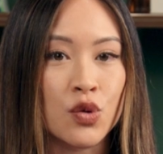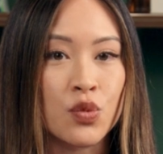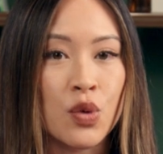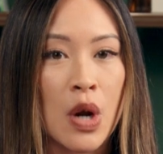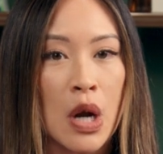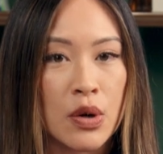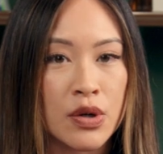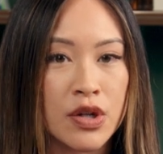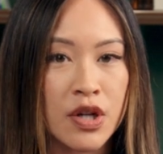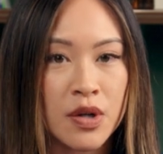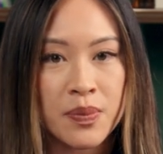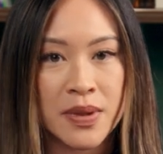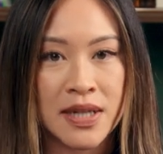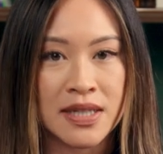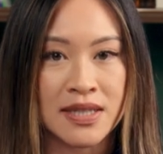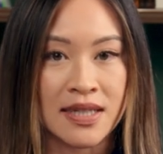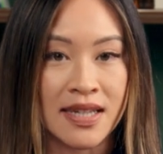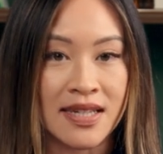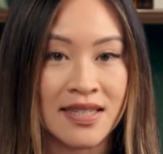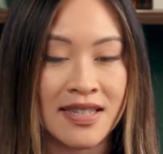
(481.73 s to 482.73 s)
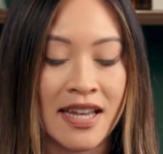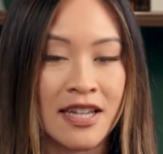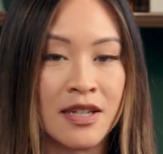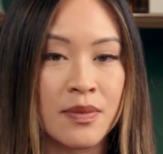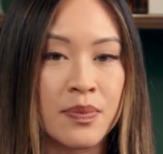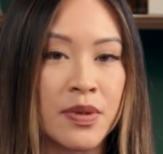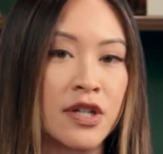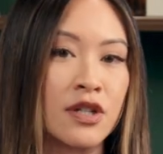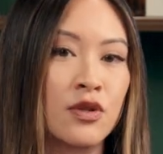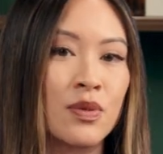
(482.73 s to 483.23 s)
grow your business
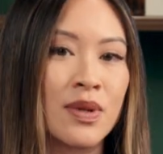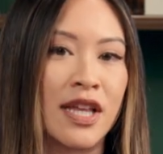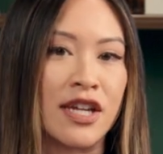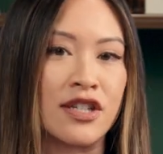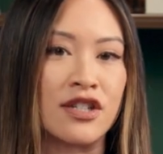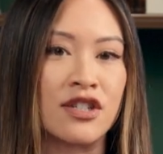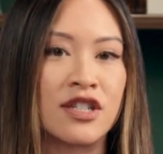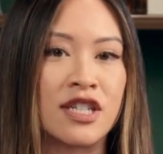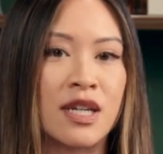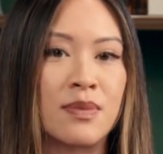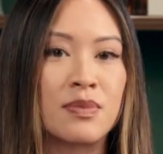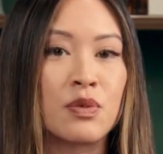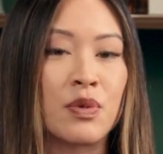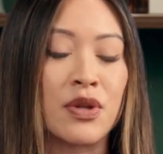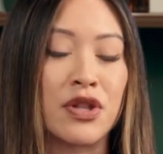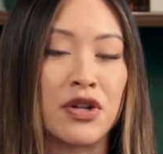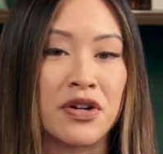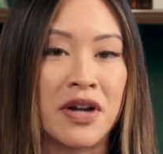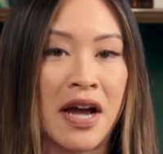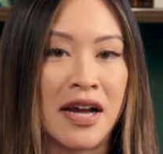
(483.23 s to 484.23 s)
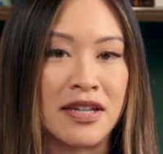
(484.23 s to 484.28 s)
and build relationships with your